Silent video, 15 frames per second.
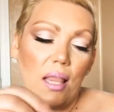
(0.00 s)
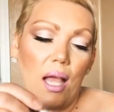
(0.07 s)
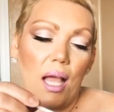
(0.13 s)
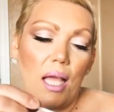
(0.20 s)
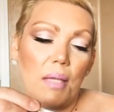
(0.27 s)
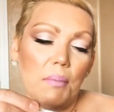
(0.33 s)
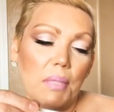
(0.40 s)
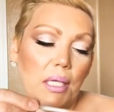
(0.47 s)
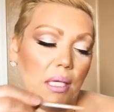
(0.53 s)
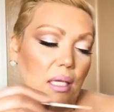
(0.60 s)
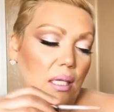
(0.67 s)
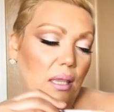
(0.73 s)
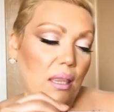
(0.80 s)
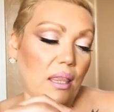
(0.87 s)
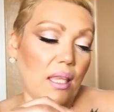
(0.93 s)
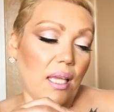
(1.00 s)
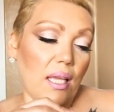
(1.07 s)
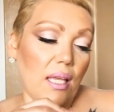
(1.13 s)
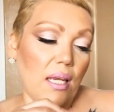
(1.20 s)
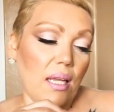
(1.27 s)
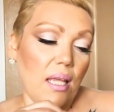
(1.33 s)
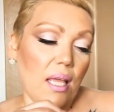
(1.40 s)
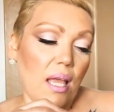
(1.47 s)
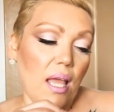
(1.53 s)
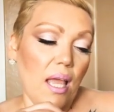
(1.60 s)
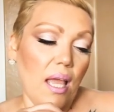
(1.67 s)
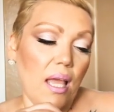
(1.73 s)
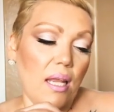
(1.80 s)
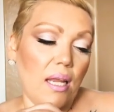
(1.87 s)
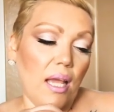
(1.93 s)
I mean, thin,
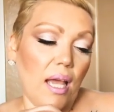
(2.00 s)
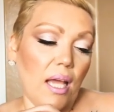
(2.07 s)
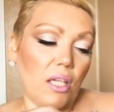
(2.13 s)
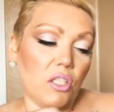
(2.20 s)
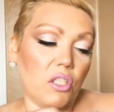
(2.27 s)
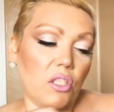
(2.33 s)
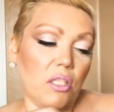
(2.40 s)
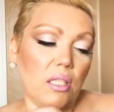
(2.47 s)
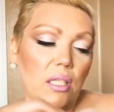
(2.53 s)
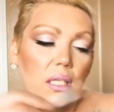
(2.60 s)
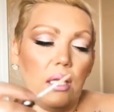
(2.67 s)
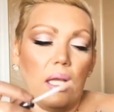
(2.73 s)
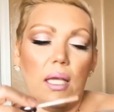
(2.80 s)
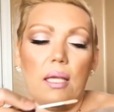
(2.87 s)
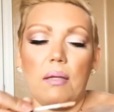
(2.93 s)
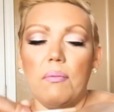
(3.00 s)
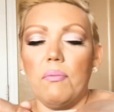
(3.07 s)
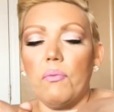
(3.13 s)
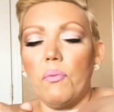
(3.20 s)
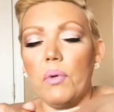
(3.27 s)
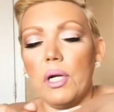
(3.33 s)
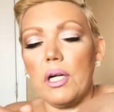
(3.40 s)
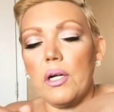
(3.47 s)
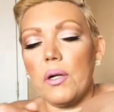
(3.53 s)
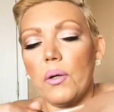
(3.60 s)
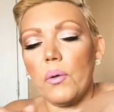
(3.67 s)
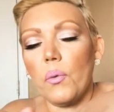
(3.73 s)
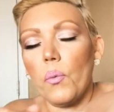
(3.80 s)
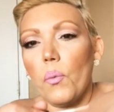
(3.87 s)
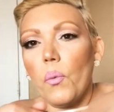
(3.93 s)
and it actually, like,
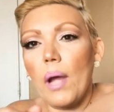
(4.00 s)
where?